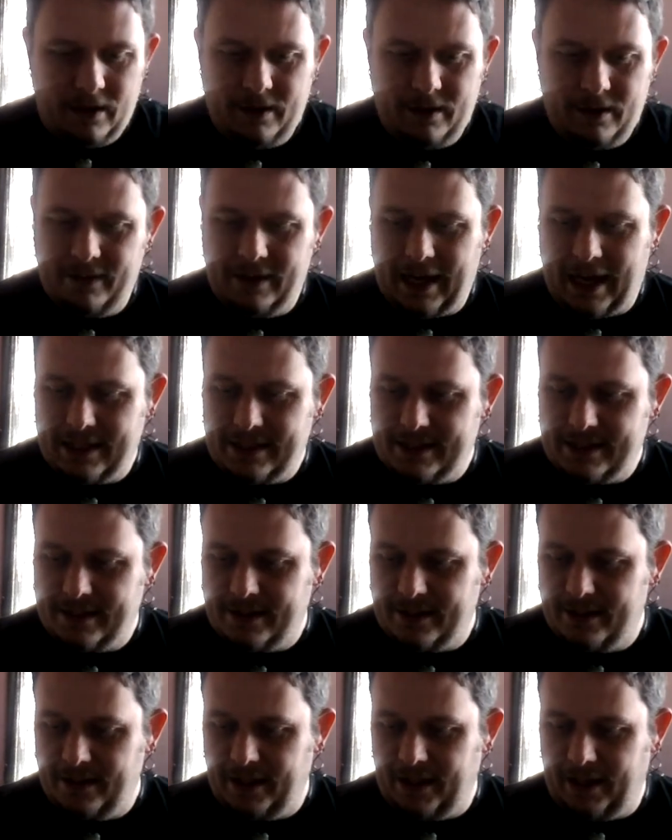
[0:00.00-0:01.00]
that's
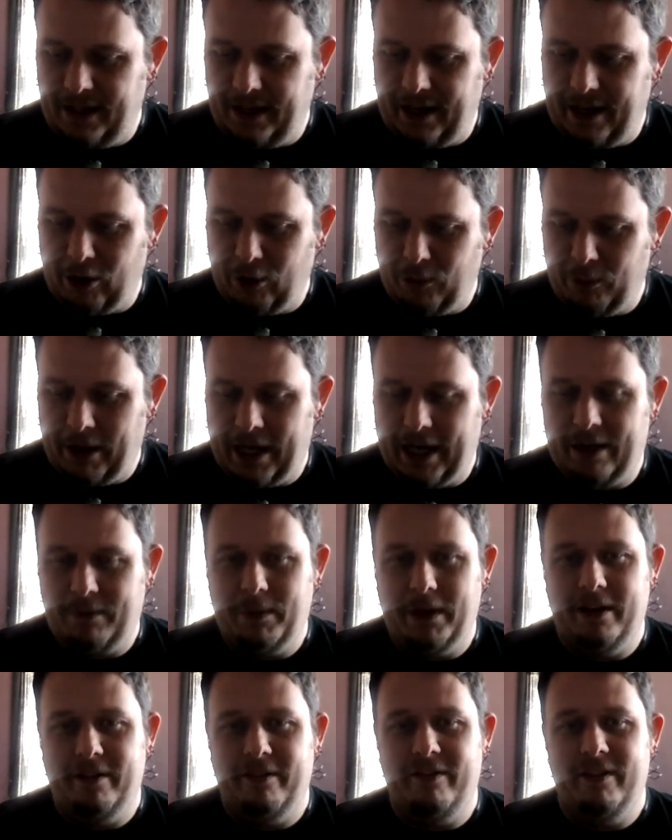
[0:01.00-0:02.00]
the aromatic
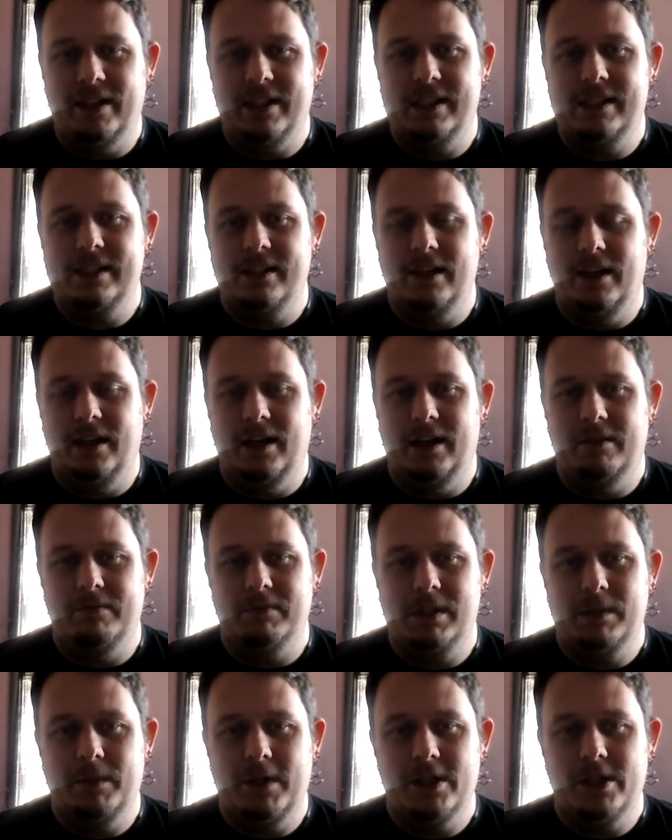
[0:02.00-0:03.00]
benefits,
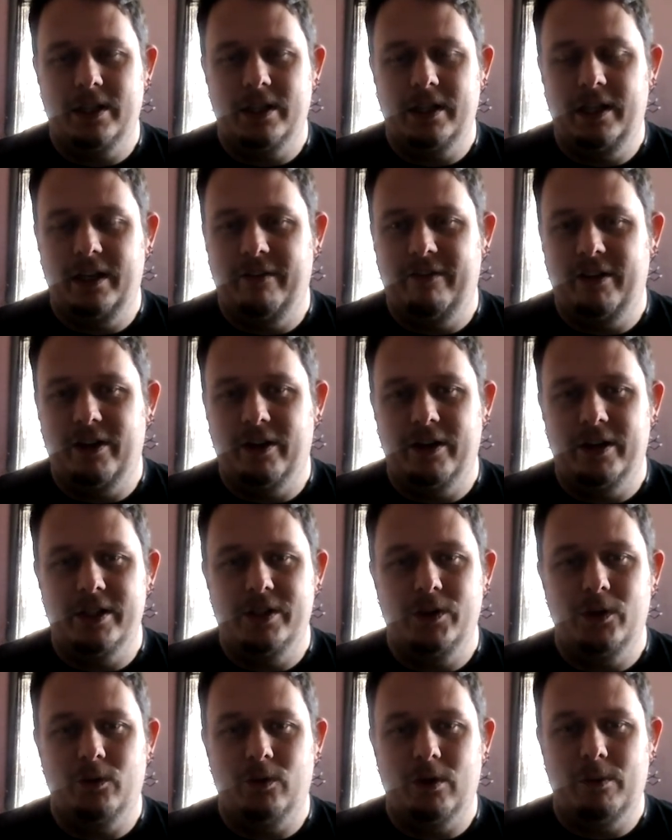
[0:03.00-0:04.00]
especially if you're into
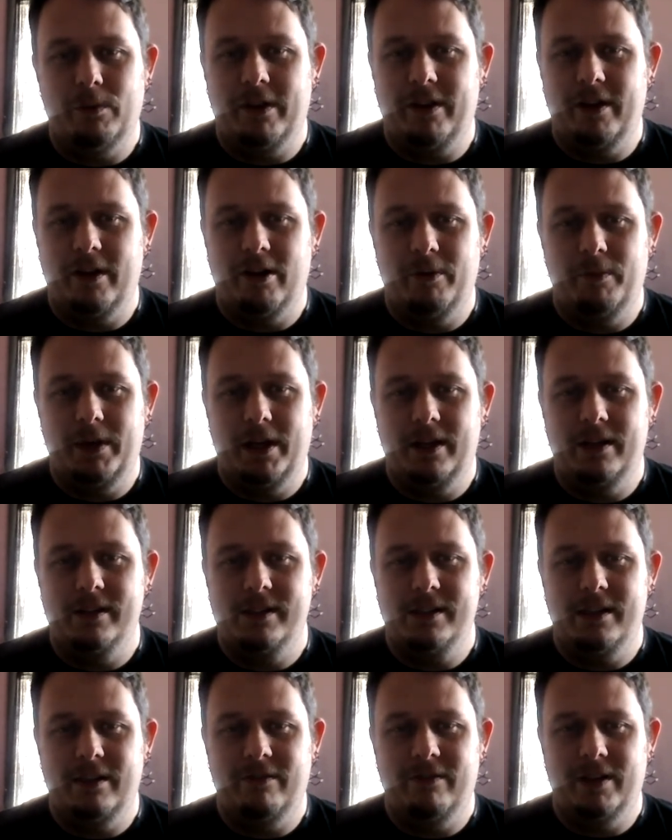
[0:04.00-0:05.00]
aromatherapy,
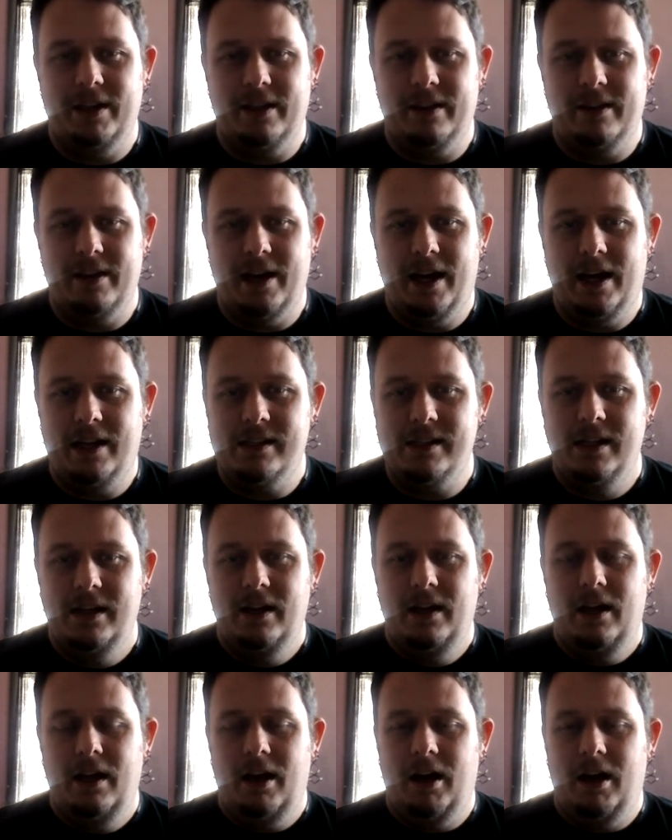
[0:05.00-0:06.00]
stuff like that.
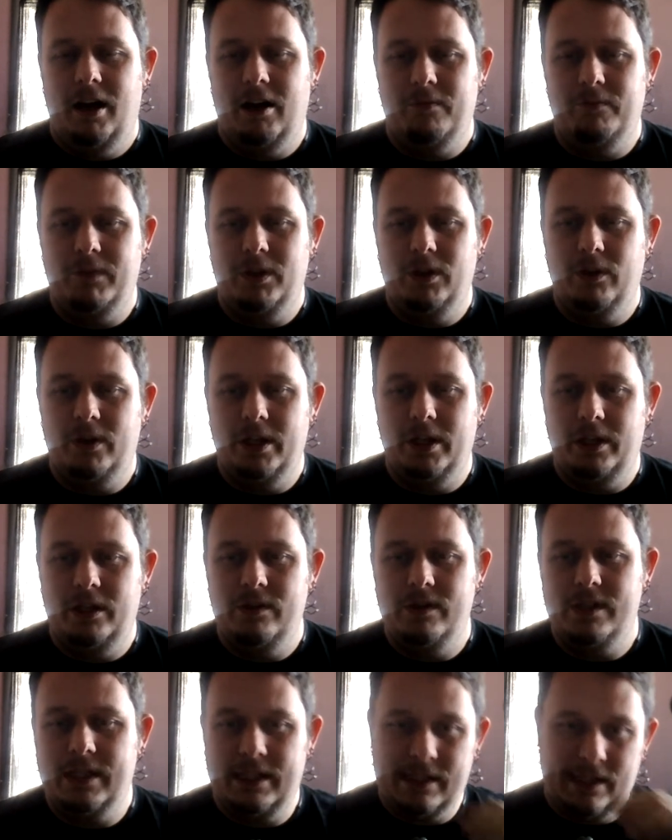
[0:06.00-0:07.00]
You can use
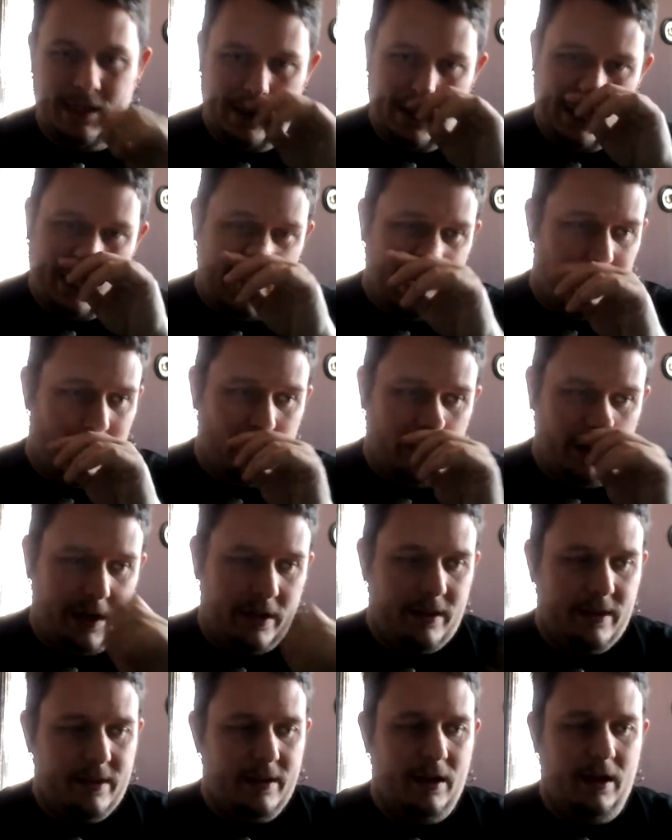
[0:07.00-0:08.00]
it with
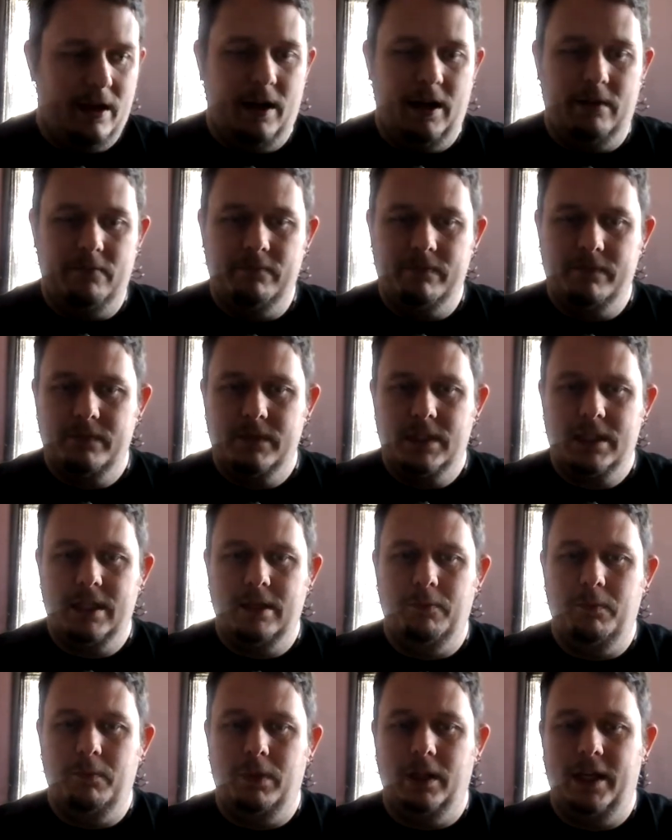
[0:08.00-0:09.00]

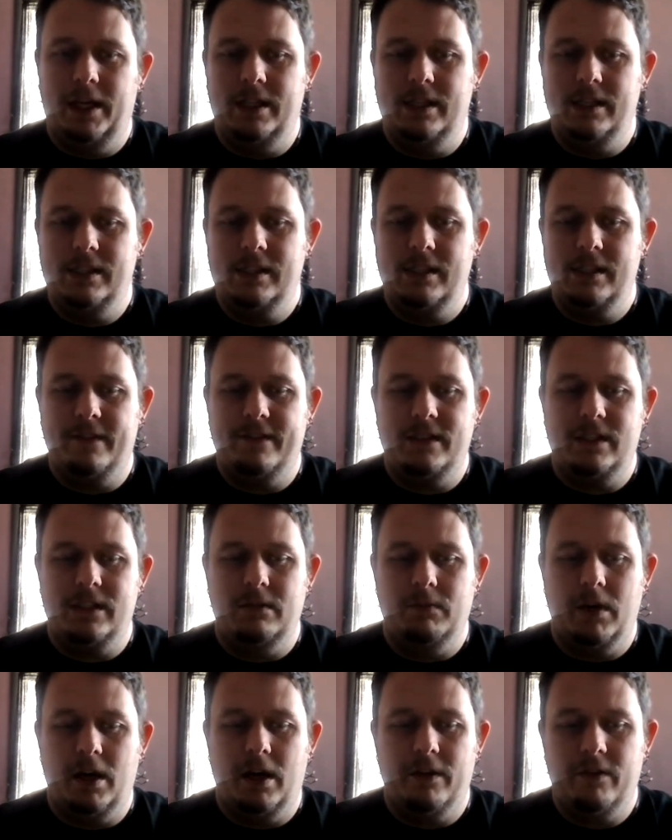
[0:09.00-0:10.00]
some blends of some
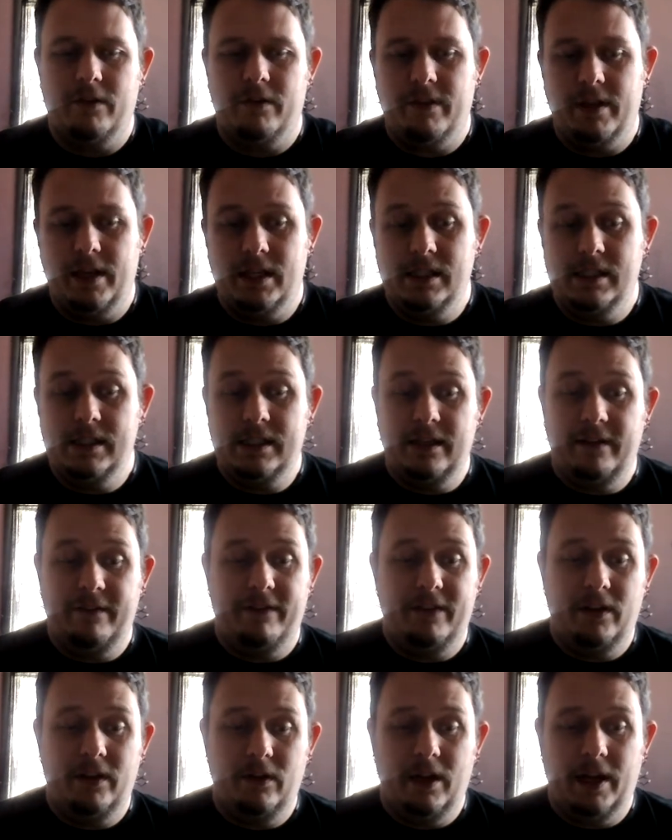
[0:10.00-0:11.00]
other things if
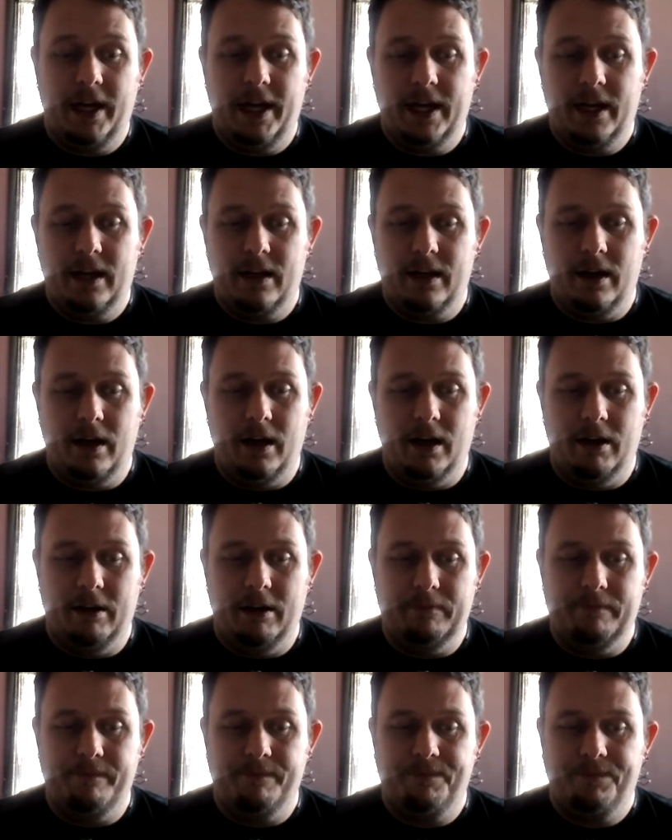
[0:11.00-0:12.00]
you'd like.
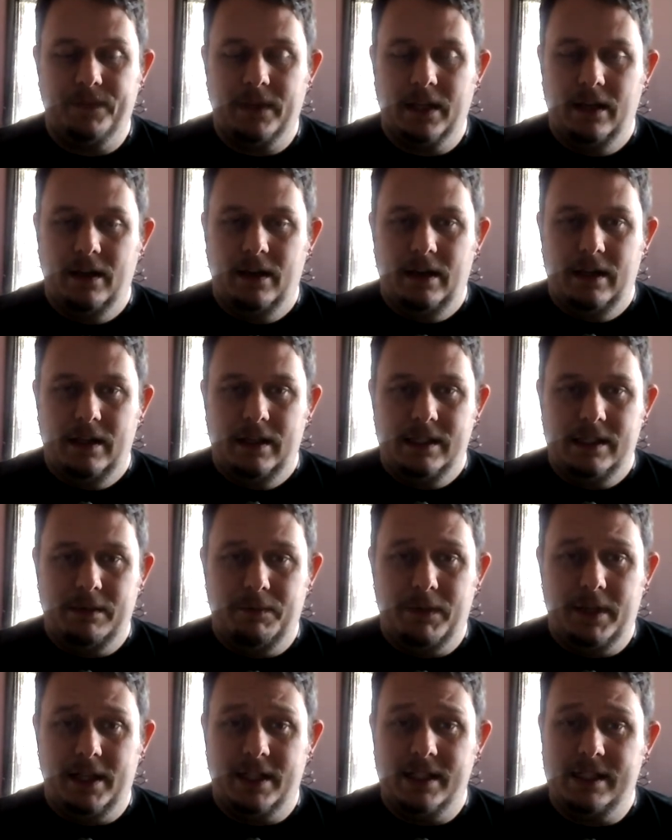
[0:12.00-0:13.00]
Some
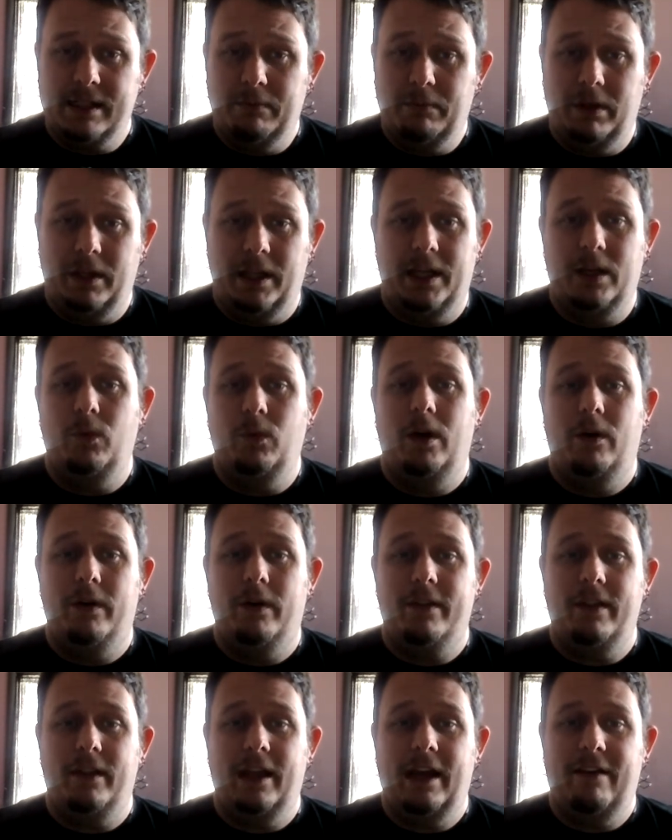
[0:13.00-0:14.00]
things that blend well
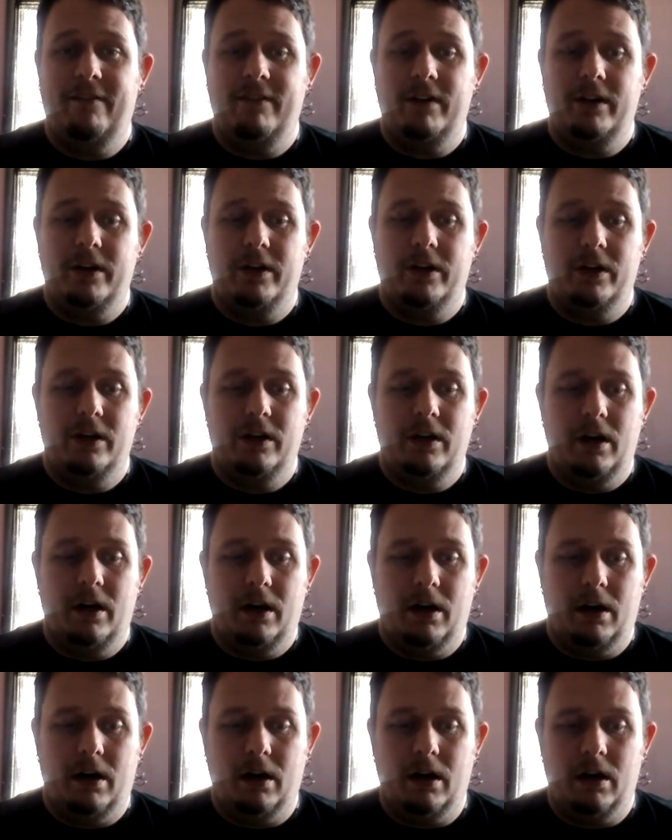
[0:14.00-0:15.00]
with lavender
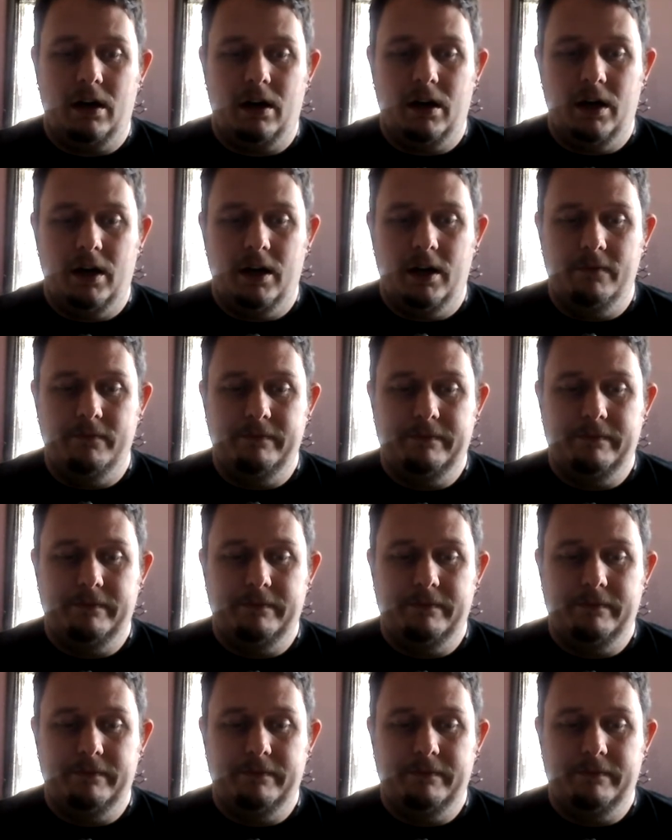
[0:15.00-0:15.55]
are